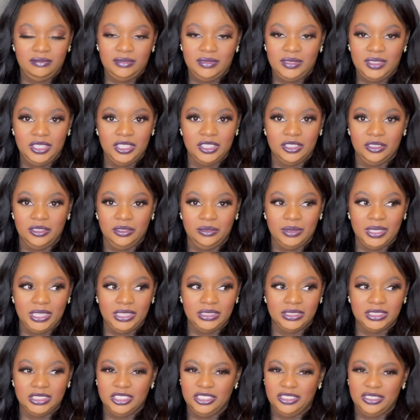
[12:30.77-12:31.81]
you know, I
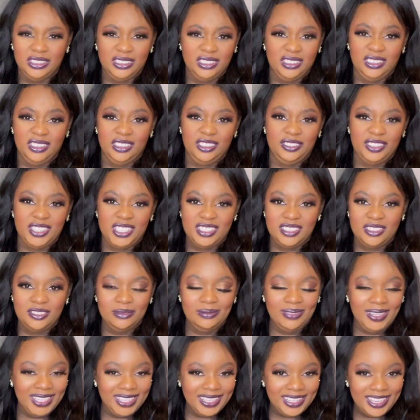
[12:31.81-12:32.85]
don't know, the rest of
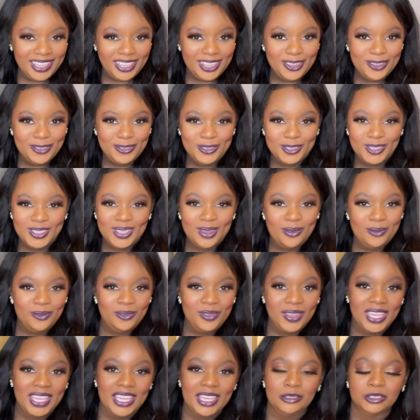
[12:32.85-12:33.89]
my life or
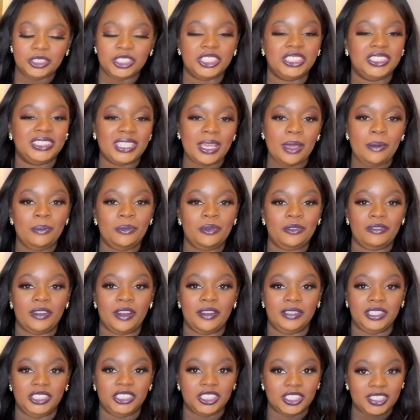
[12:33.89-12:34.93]
something. It was just
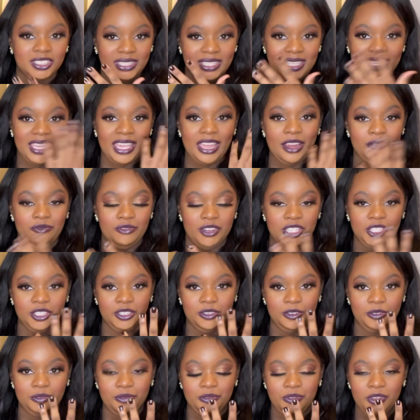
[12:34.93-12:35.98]
temporary, just to get rid
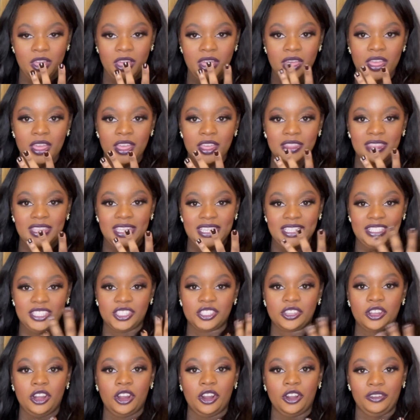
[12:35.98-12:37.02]
of the
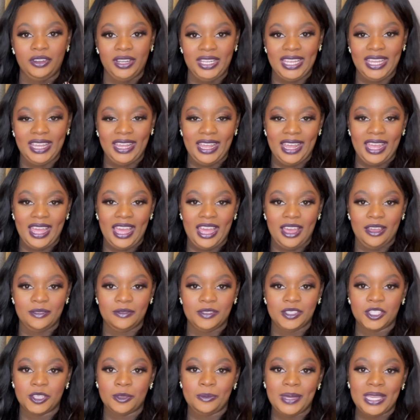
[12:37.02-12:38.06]
scarring that I have.
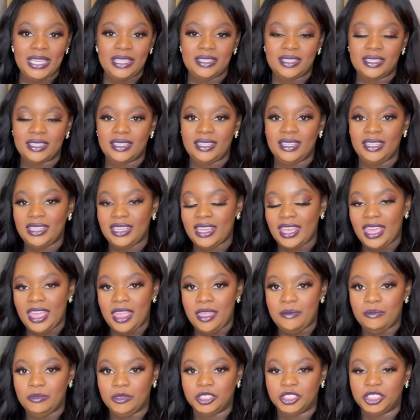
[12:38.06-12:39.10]
So basically the
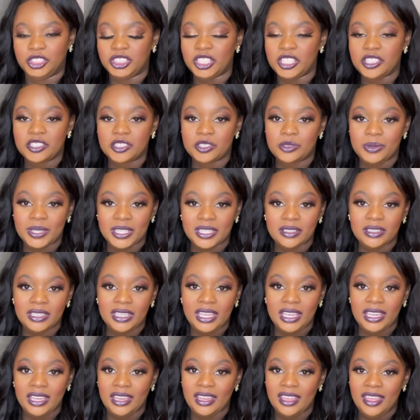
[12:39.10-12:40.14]
aim was just
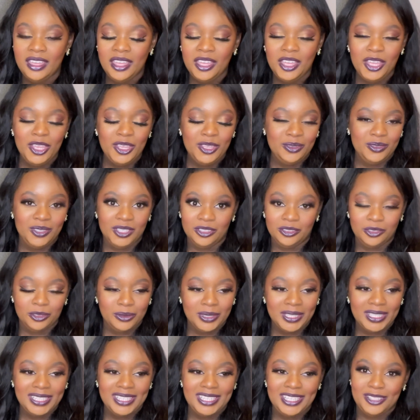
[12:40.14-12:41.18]
quickly, you know, 3
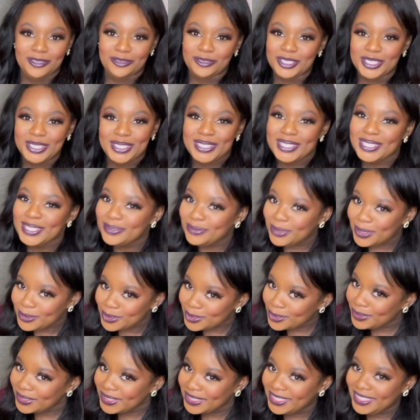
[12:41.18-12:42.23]
to 6 months
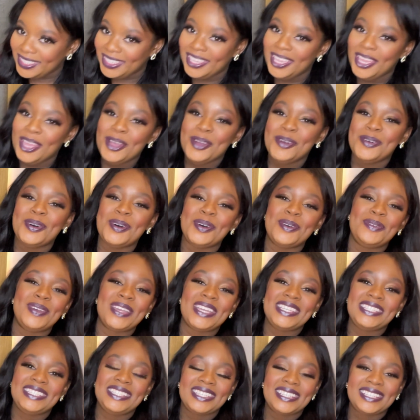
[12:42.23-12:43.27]
quickly, but
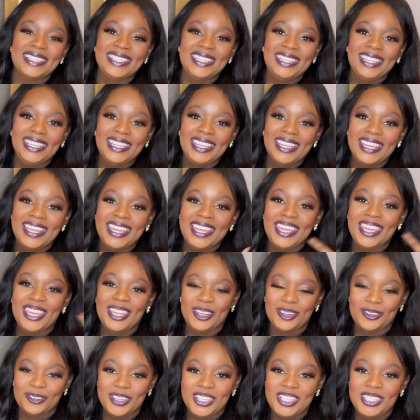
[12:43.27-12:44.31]
basically
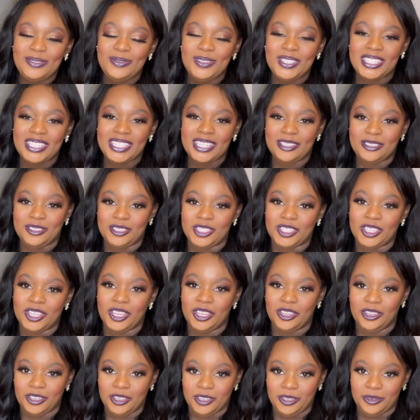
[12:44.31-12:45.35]
increase the cell
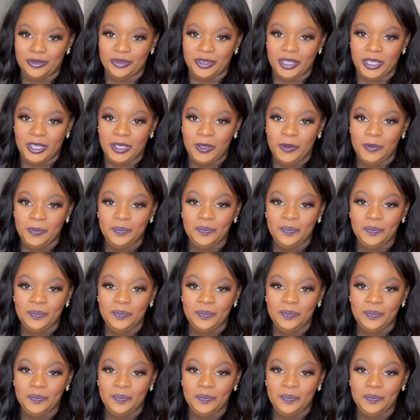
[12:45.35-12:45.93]
turnover.